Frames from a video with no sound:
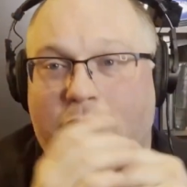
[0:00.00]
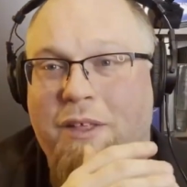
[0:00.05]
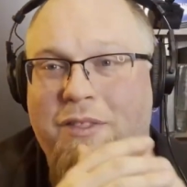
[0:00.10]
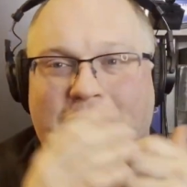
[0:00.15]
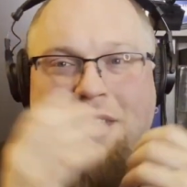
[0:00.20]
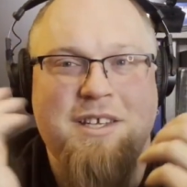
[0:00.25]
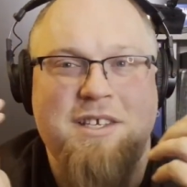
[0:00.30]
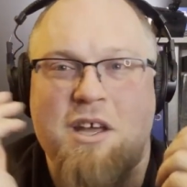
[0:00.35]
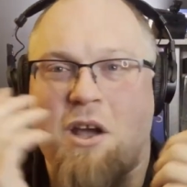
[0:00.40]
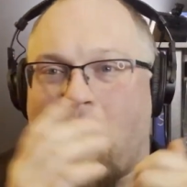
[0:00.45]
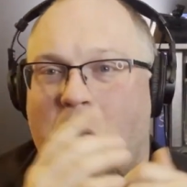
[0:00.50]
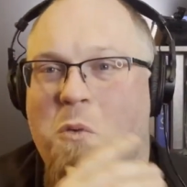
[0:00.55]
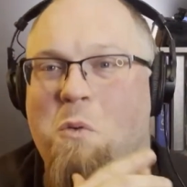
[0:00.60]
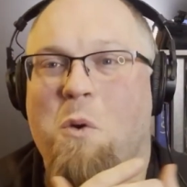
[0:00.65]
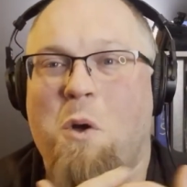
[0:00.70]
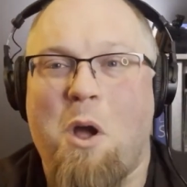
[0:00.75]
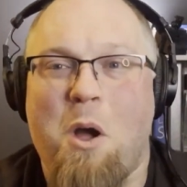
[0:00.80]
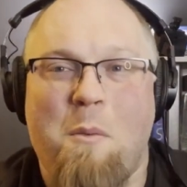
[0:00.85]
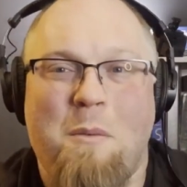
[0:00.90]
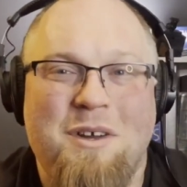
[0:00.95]
and that's how
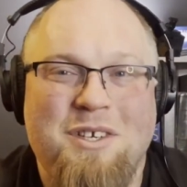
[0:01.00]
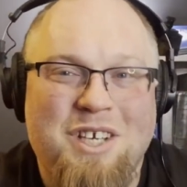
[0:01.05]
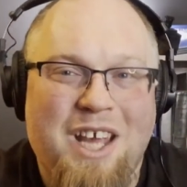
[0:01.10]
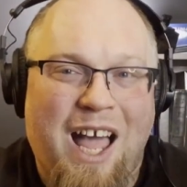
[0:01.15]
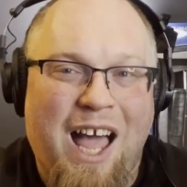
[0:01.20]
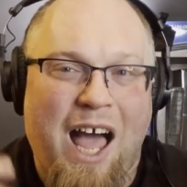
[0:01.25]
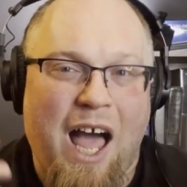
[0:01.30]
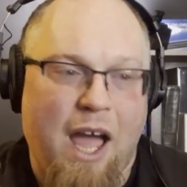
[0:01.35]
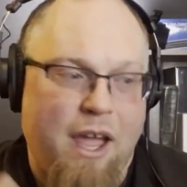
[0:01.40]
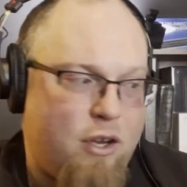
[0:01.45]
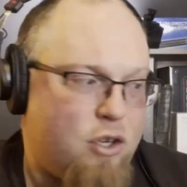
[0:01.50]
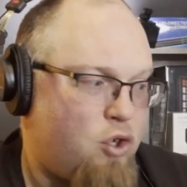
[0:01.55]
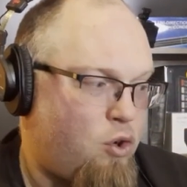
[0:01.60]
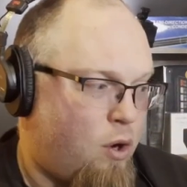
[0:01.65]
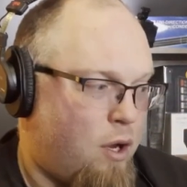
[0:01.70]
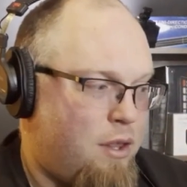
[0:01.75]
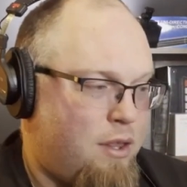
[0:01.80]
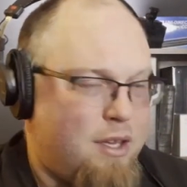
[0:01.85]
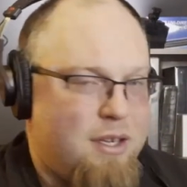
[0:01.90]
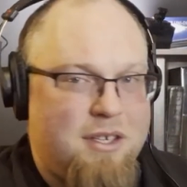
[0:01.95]
much I
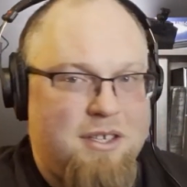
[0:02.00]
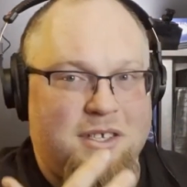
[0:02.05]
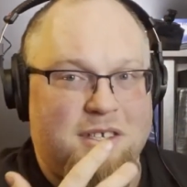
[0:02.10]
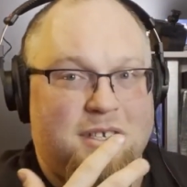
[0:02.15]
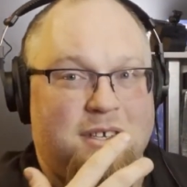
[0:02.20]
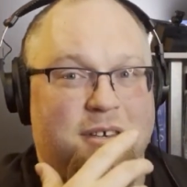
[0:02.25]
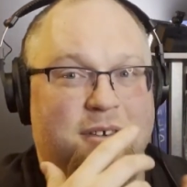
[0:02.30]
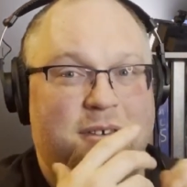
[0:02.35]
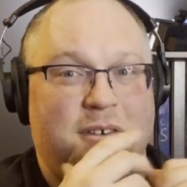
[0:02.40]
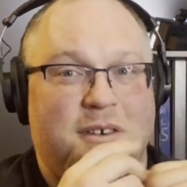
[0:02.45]
enjoy these